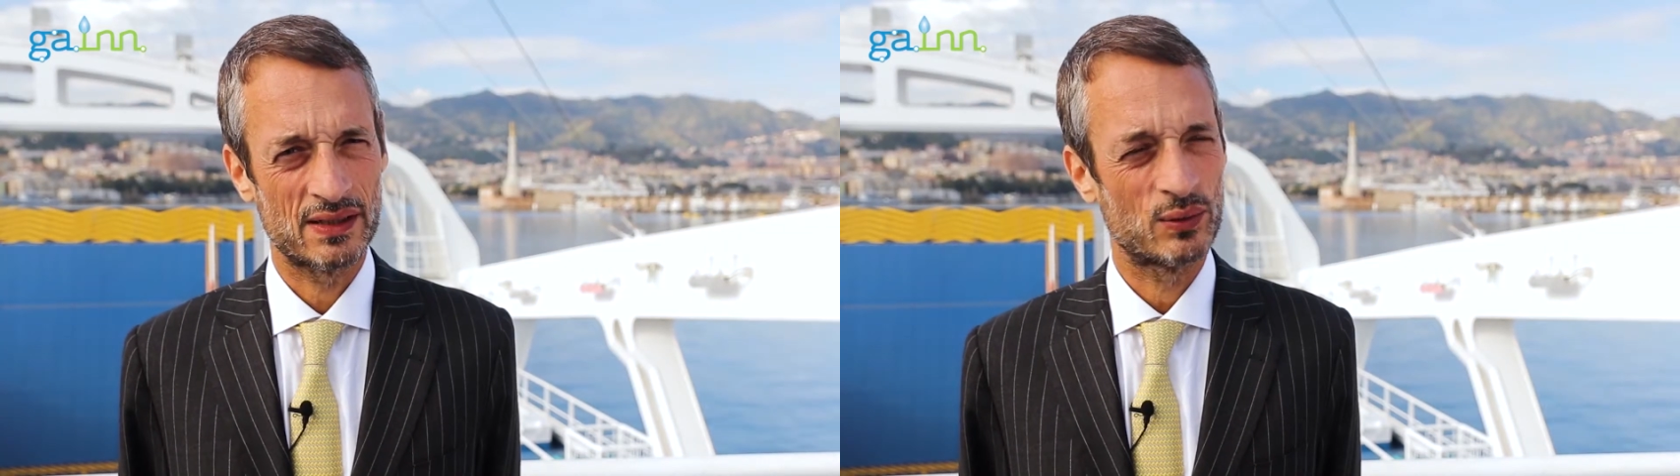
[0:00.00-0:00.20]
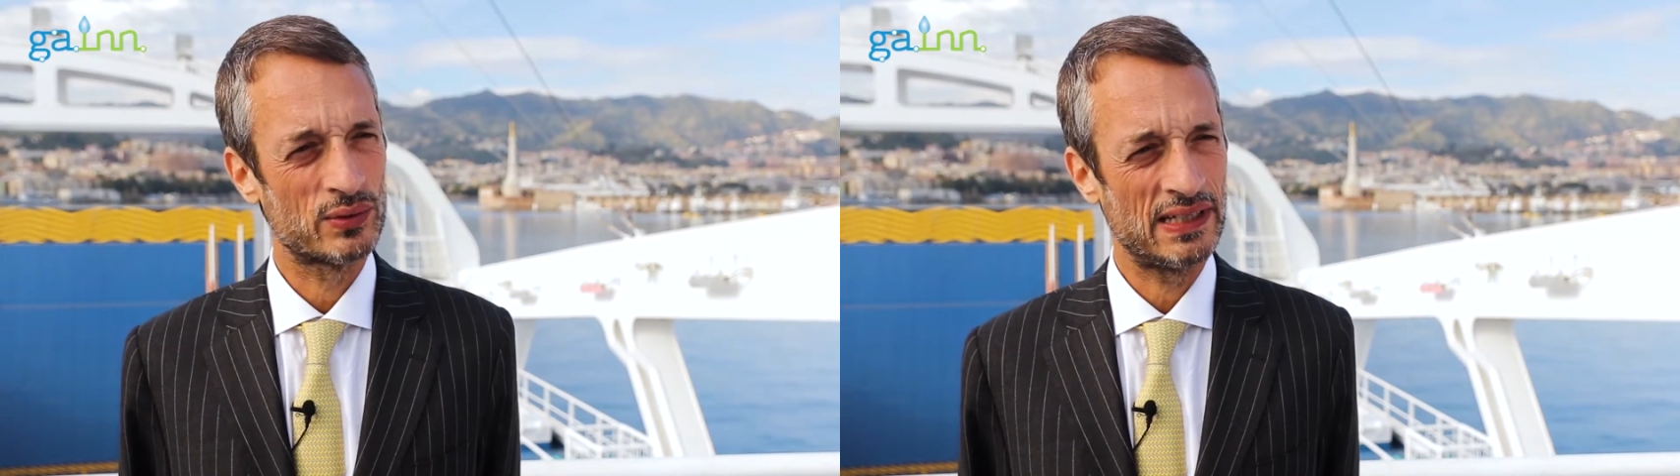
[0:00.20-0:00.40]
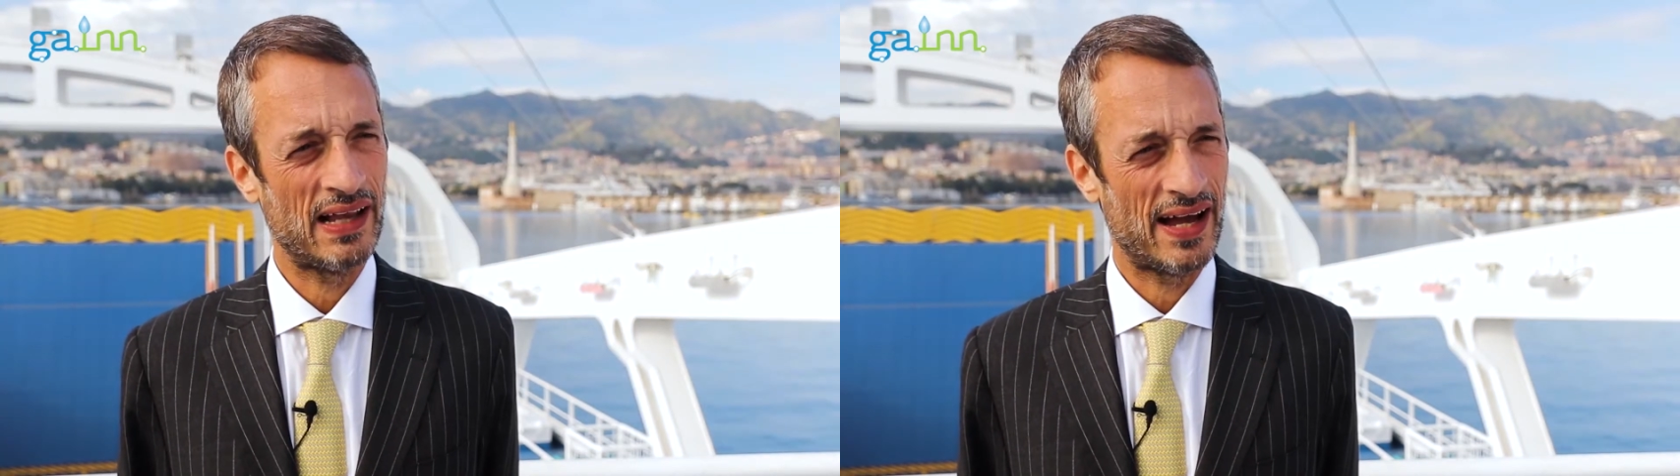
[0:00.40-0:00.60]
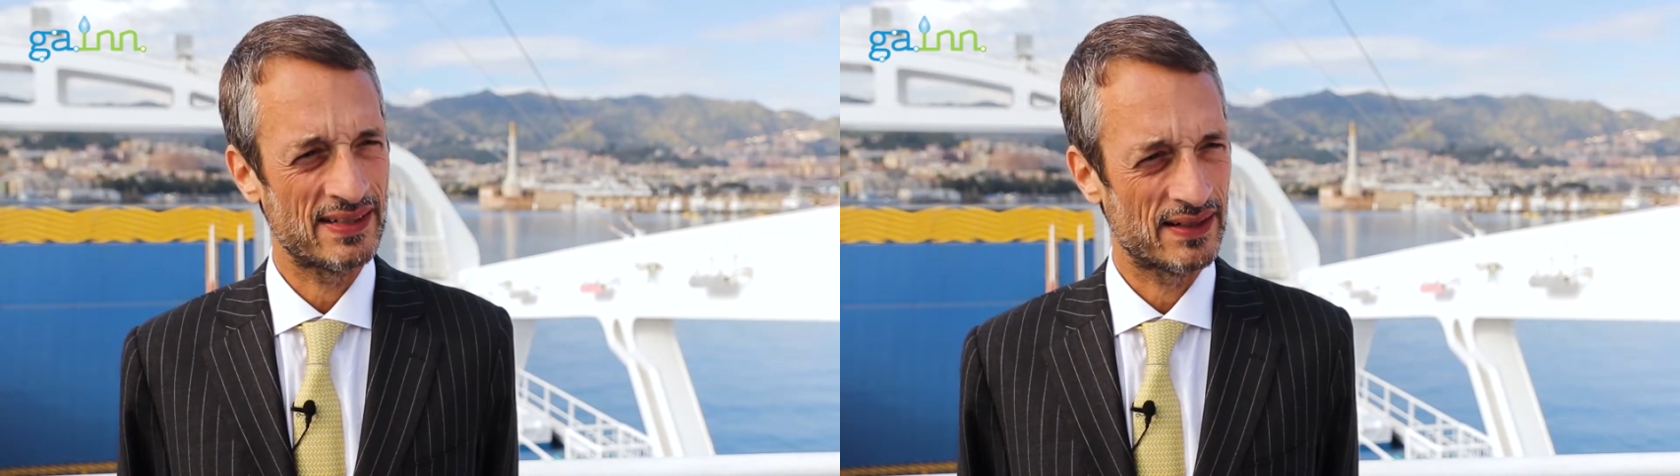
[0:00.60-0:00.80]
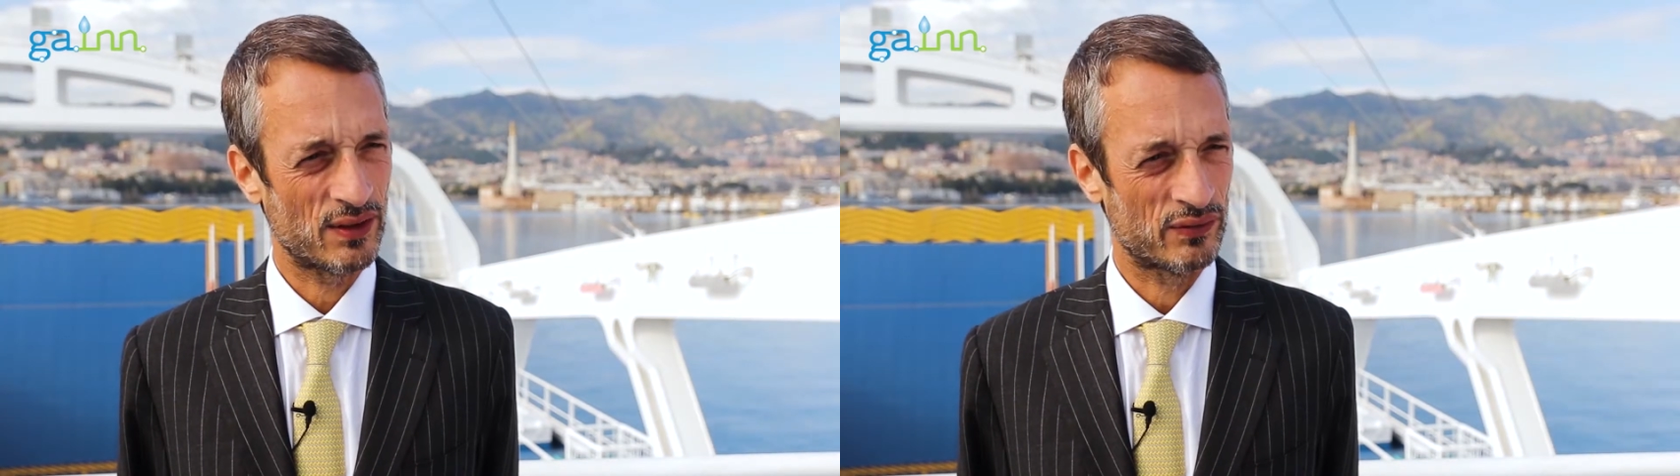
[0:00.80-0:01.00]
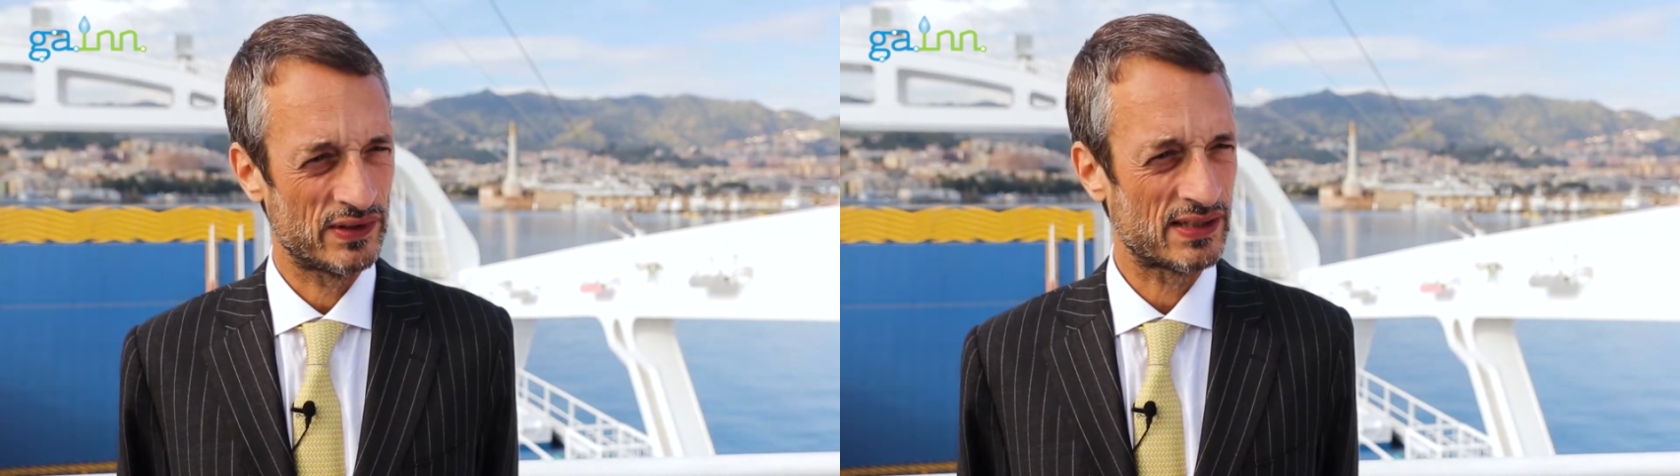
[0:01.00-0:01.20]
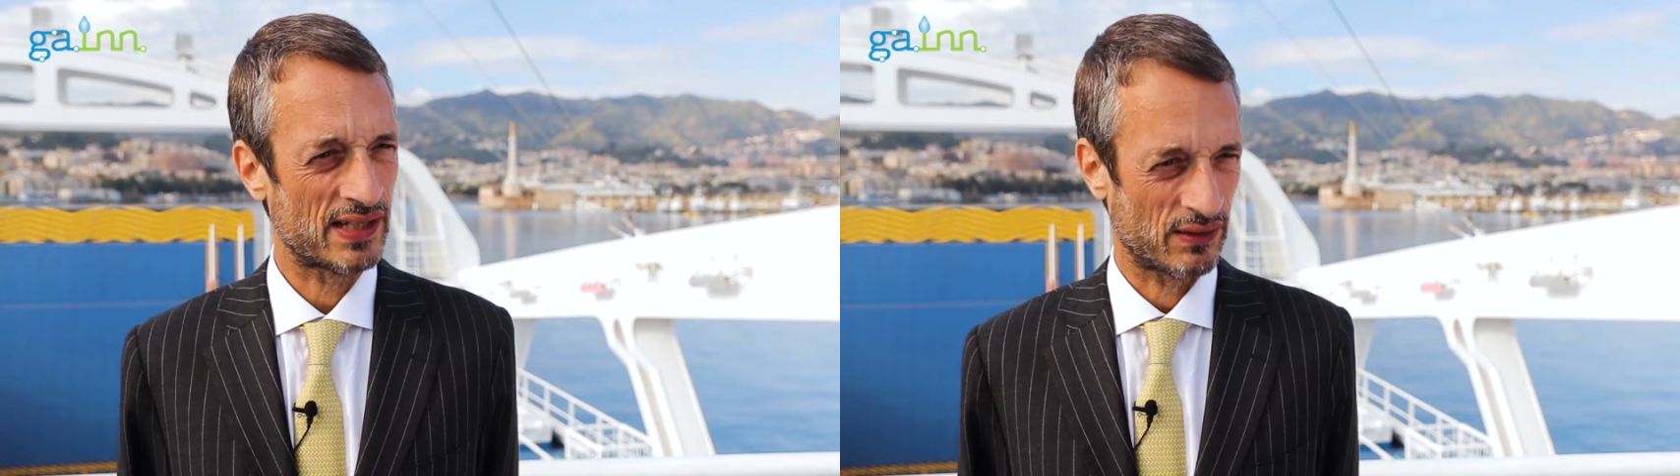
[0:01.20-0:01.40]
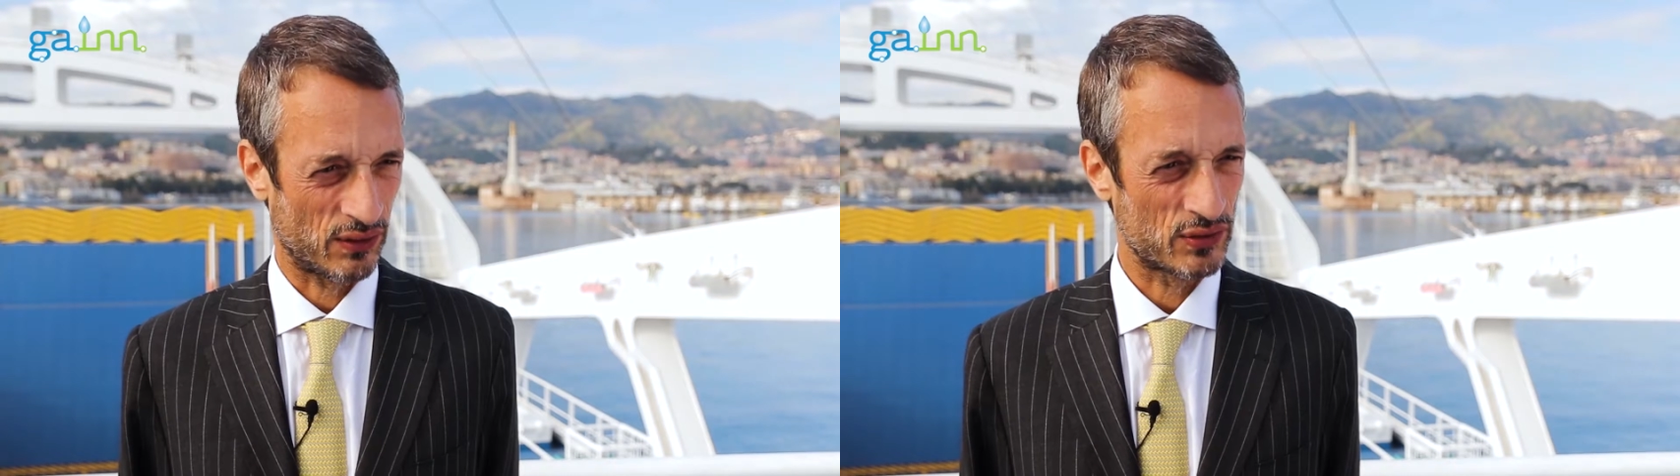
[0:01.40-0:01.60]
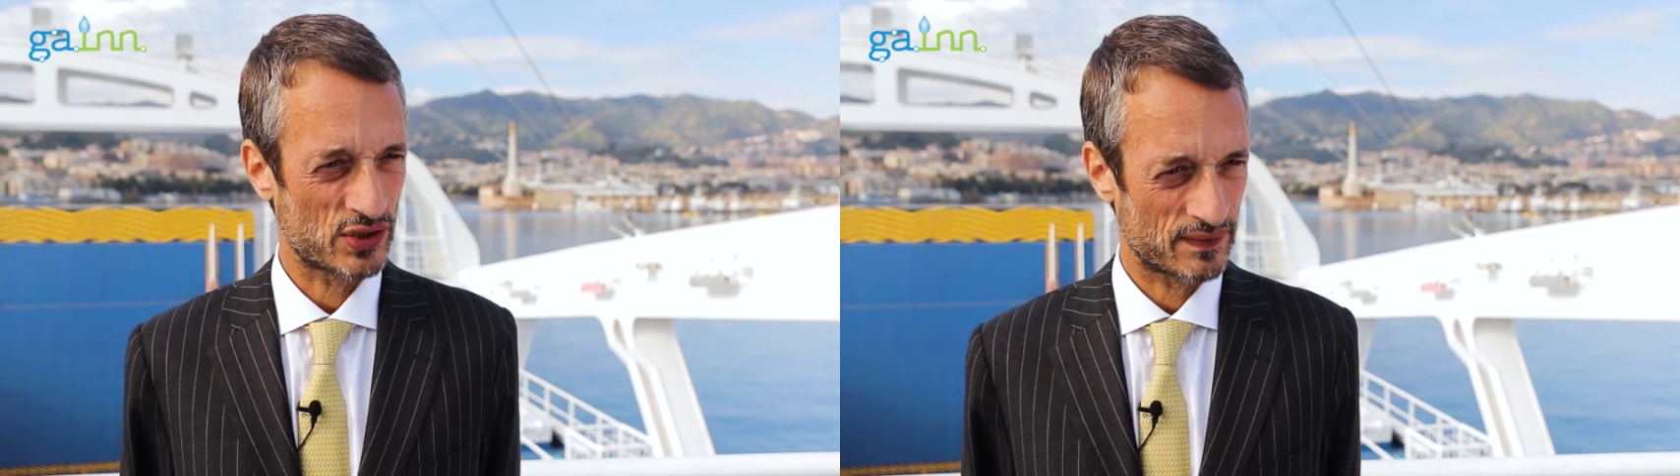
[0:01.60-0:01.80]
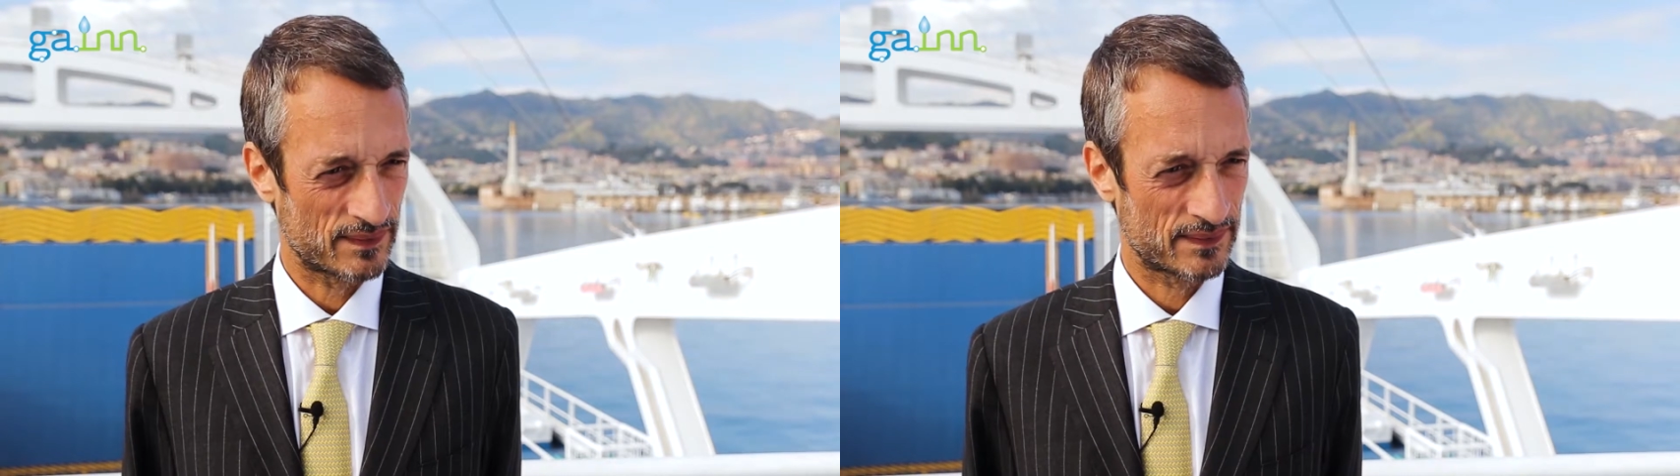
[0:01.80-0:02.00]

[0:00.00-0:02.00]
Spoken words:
utilizer of this technology.